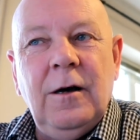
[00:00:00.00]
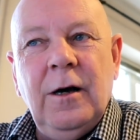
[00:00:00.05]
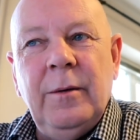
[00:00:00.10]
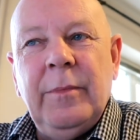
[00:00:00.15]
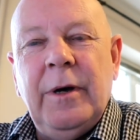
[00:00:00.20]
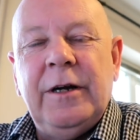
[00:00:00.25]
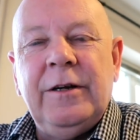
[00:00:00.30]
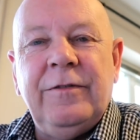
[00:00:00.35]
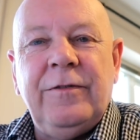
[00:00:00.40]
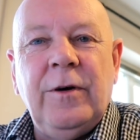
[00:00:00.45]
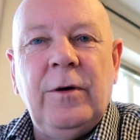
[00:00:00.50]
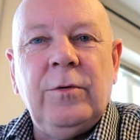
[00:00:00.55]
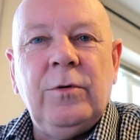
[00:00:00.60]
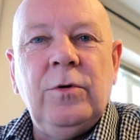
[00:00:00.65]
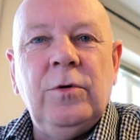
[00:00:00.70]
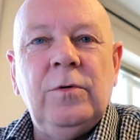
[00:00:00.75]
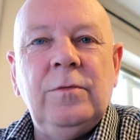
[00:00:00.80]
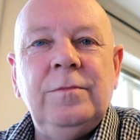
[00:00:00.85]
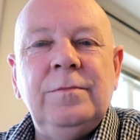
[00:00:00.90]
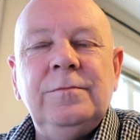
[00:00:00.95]
made a phone
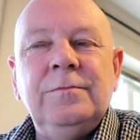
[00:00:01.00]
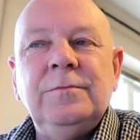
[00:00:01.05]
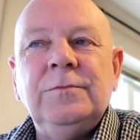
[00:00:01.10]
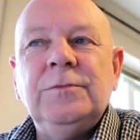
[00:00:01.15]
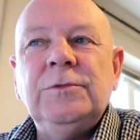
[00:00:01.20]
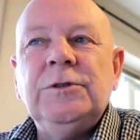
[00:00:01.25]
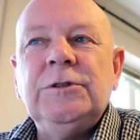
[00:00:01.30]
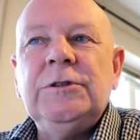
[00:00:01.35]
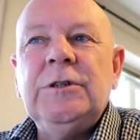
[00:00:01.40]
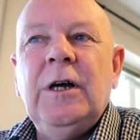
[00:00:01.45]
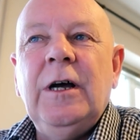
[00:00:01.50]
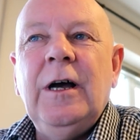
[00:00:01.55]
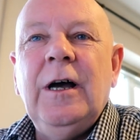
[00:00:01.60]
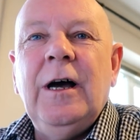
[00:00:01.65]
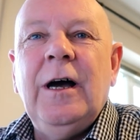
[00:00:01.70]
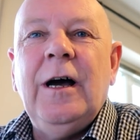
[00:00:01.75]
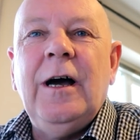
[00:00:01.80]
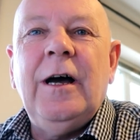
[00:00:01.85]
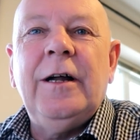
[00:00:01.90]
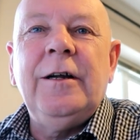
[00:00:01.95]
call
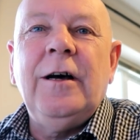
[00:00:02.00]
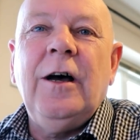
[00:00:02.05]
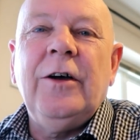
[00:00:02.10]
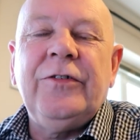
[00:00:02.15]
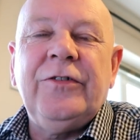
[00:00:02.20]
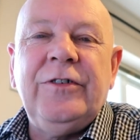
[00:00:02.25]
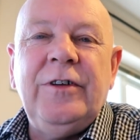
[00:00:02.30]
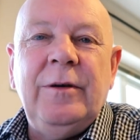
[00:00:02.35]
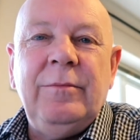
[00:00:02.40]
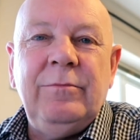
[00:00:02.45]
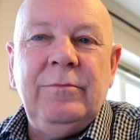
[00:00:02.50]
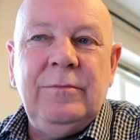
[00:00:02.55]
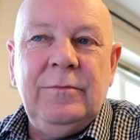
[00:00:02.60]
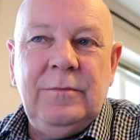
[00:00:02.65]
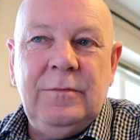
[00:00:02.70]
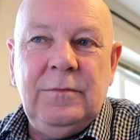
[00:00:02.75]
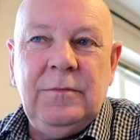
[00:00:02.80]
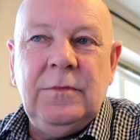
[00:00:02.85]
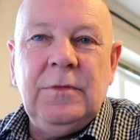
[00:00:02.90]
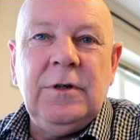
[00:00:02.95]
and asked him,
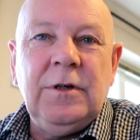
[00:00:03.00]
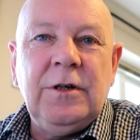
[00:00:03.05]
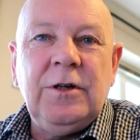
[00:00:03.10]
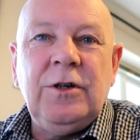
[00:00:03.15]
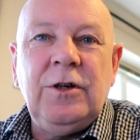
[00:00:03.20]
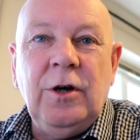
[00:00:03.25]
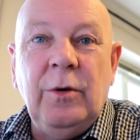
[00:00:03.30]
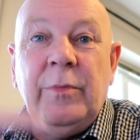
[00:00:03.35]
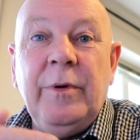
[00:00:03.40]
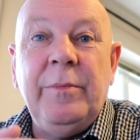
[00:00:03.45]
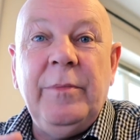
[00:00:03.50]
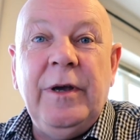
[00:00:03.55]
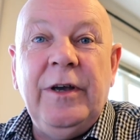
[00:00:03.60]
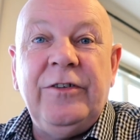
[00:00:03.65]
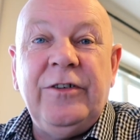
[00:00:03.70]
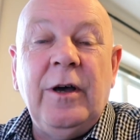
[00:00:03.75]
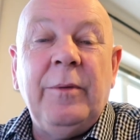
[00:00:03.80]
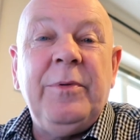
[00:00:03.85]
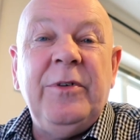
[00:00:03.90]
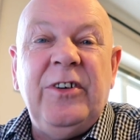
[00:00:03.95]
could we
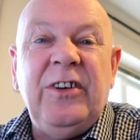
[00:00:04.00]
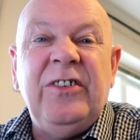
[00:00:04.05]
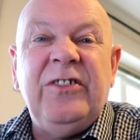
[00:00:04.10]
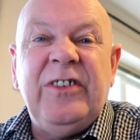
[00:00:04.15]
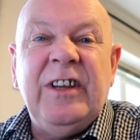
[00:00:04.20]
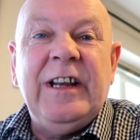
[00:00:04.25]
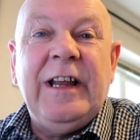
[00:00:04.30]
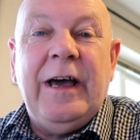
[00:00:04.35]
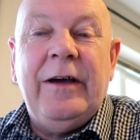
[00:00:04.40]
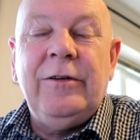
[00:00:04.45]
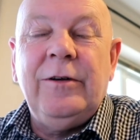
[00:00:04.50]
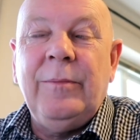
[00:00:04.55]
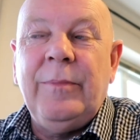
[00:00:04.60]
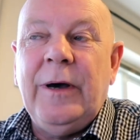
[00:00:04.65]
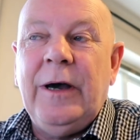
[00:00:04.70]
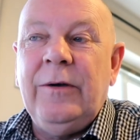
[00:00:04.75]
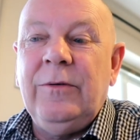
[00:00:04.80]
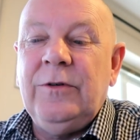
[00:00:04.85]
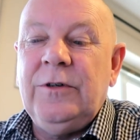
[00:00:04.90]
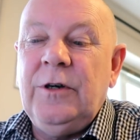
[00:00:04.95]
meet up? Is he still out and
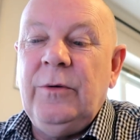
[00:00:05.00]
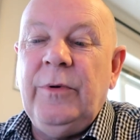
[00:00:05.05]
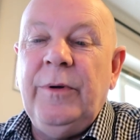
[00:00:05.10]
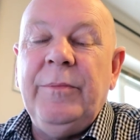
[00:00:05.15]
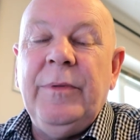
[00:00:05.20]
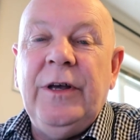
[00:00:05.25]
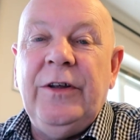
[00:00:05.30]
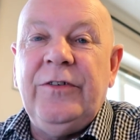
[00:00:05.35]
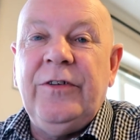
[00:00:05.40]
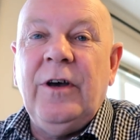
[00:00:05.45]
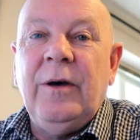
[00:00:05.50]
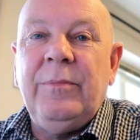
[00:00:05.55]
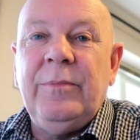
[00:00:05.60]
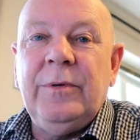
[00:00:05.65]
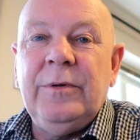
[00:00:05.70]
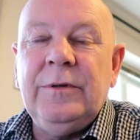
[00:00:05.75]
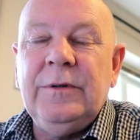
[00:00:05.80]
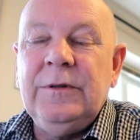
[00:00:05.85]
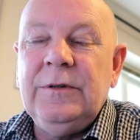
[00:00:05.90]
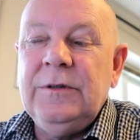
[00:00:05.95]
about? Could we meet up,
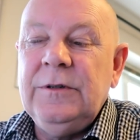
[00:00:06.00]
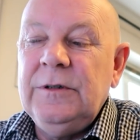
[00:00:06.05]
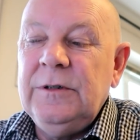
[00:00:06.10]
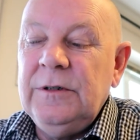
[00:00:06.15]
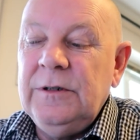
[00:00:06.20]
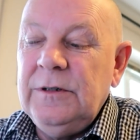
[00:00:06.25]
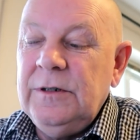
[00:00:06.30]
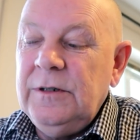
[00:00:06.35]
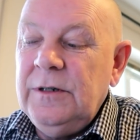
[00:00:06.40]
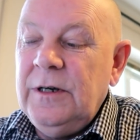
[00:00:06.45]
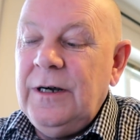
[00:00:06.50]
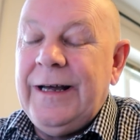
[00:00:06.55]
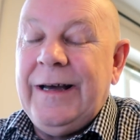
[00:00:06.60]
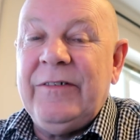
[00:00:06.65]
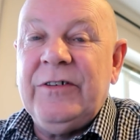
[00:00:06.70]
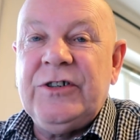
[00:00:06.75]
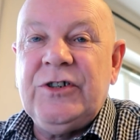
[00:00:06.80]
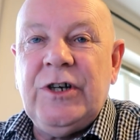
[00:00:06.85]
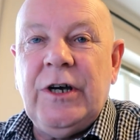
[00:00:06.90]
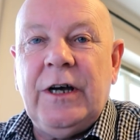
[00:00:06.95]

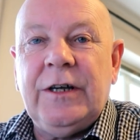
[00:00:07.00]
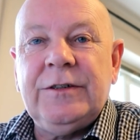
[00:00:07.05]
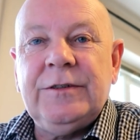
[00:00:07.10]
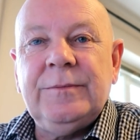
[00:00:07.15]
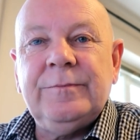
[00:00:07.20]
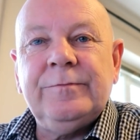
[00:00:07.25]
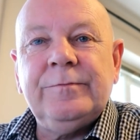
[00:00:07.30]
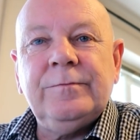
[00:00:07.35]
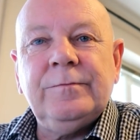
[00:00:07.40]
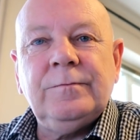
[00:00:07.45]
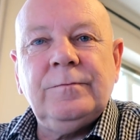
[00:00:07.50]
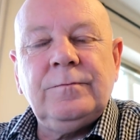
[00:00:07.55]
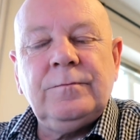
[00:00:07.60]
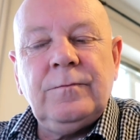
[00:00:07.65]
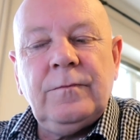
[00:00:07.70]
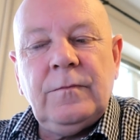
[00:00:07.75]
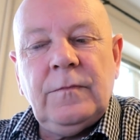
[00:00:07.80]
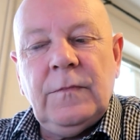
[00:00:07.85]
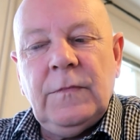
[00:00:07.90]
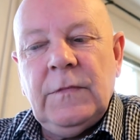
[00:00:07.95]
have a chat?
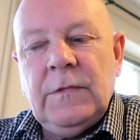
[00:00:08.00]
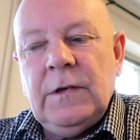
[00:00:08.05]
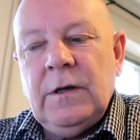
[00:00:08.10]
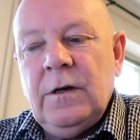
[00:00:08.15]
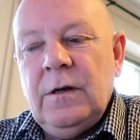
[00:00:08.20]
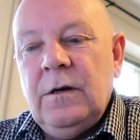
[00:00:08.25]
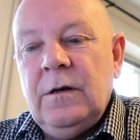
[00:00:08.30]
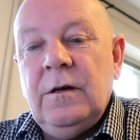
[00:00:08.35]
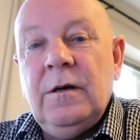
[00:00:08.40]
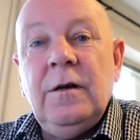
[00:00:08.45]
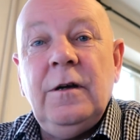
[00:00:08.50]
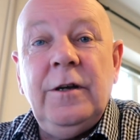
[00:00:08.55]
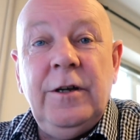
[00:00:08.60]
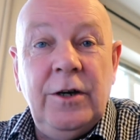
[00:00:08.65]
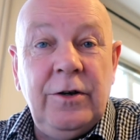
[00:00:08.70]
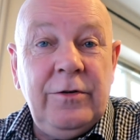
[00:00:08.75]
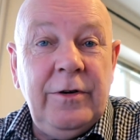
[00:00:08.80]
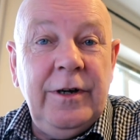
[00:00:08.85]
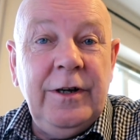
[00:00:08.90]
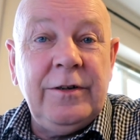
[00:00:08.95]
And he
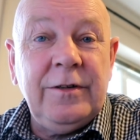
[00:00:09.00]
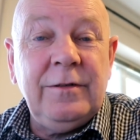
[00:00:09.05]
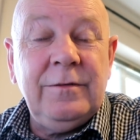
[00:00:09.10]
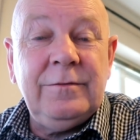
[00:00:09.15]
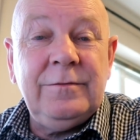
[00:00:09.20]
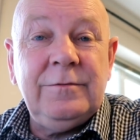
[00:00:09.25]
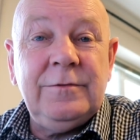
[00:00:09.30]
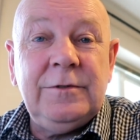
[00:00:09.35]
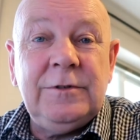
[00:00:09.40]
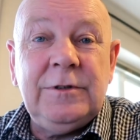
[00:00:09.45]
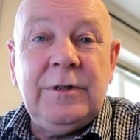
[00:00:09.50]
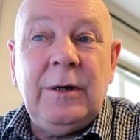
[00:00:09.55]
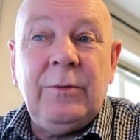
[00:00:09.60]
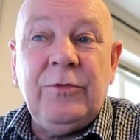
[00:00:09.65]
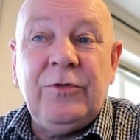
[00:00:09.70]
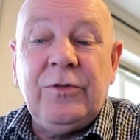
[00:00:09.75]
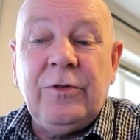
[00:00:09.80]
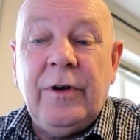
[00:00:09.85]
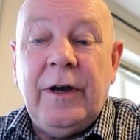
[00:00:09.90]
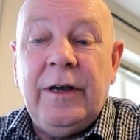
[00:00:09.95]
agreed, so that
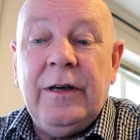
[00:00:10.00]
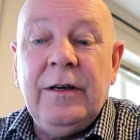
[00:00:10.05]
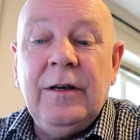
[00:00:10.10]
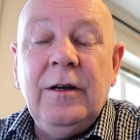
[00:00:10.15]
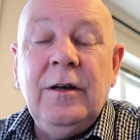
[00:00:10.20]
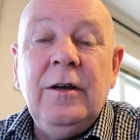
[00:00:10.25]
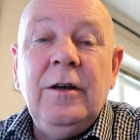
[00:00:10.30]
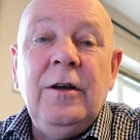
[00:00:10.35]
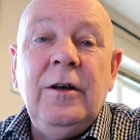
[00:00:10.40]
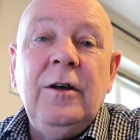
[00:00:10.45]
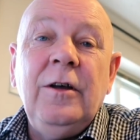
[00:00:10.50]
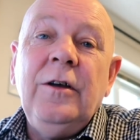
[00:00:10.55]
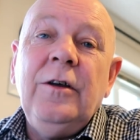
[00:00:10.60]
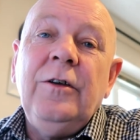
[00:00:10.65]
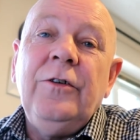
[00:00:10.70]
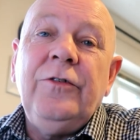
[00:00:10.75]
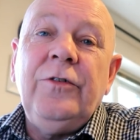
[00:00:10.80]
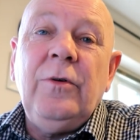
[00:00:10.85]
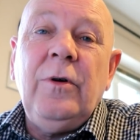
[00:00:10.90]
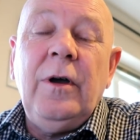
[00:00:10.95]
was great.
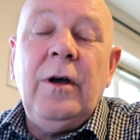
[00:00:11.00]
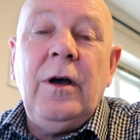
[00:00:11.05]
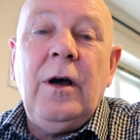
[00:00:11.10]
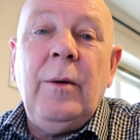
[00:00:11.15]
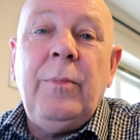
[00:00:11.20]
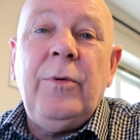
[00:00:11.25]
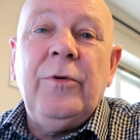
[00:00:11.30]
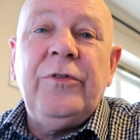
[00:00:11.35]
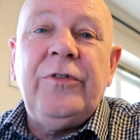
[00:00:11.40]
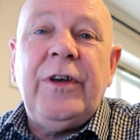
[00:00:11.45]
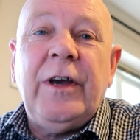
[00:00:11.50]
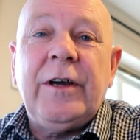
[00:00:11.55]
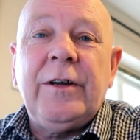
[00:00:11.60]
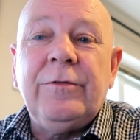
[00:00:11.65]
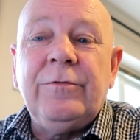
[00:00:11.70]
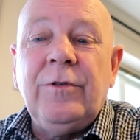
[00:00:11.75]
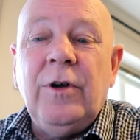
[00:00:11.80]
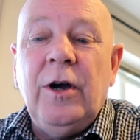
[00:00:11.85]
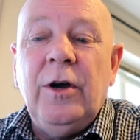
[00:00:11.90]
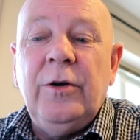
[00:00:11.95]
So up on
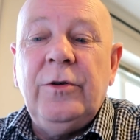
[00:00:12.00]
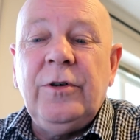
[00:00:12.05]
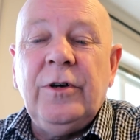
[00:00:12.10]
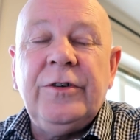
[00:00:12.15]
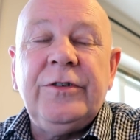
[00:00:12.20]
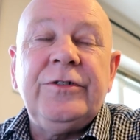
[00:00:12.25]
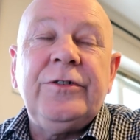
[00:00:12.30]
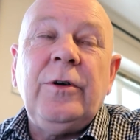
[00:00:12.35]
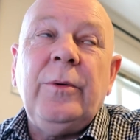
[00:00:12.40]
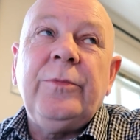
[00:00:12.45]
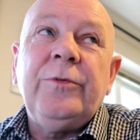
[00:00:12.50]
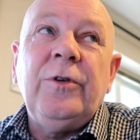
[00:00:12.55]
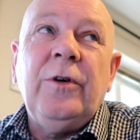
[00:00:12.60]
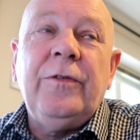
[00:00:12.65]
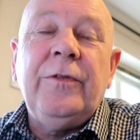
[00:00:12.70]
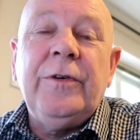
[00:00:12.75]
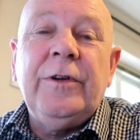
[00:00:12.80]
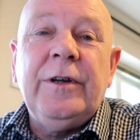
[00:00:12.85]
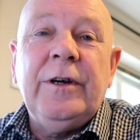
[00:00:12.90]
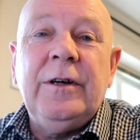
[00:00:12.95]
Second Road, I stopped
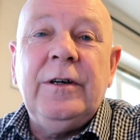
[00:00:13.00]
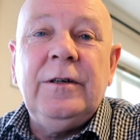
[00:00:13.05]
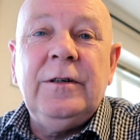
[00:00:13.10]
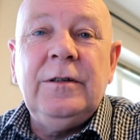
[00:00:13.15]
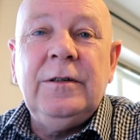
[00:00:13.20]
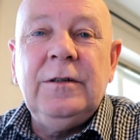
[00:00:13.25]
off at a